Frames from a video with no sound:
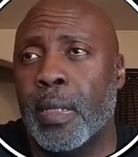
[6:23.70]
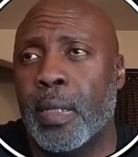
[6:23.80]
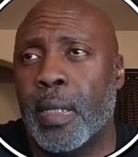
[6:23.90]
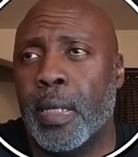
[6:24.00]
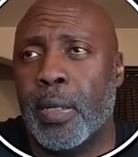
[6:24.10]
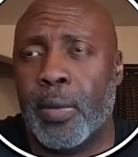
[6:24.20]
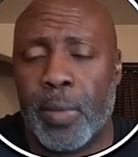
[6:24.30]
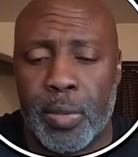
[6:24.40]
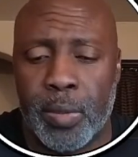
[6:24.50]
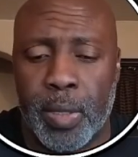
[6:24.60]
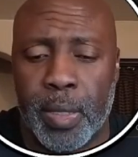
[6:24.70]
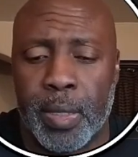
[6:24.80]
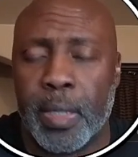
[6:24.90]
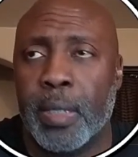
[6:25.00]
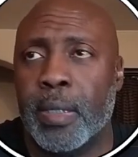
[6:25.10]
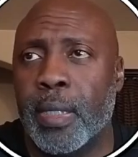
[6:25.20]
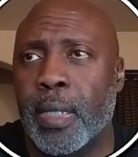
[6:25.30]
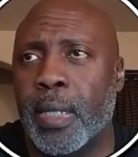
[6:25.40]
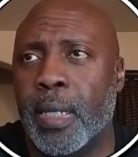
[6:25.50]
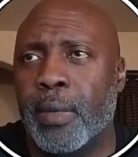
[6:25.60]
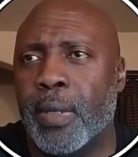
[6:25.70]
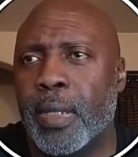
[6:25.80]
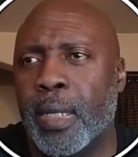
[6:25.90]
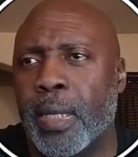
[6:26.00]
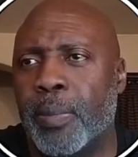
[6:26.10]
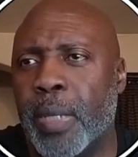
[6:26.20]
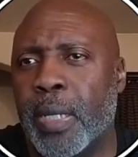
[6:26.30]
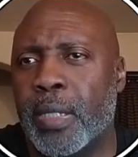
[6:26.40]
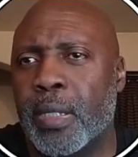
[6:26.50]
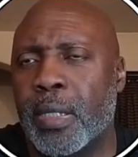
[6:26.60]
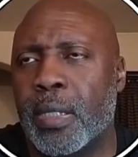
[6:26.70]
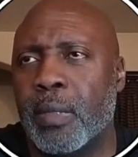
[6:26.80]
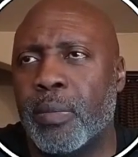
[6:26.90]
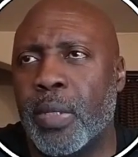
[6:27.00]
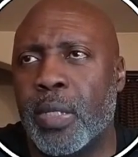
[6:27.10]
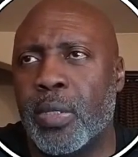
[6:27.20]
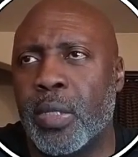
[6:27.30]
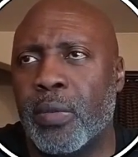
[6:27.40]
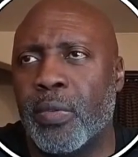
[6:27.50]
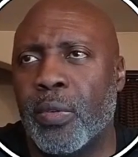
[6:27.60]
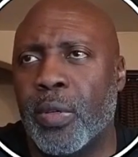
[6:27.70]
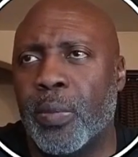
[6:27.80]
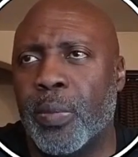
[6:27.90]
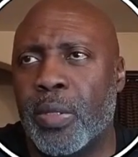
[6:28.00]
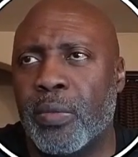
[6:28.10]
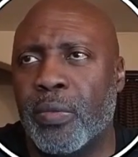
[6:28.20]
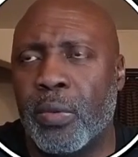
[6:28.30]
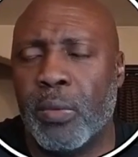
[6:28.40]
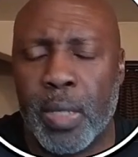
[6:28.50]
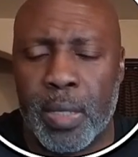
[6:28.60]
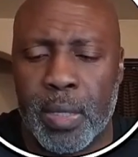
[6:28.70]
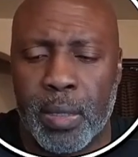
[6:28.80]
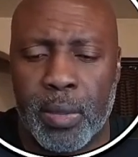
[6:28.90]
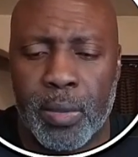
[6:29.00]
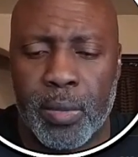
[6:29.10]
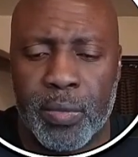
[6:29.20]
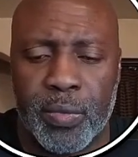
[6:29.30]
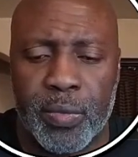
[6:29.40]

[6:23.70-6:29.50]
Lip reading: I don't know what you like. I rather like Bash. It's simple and straightforward. But if you want a lot of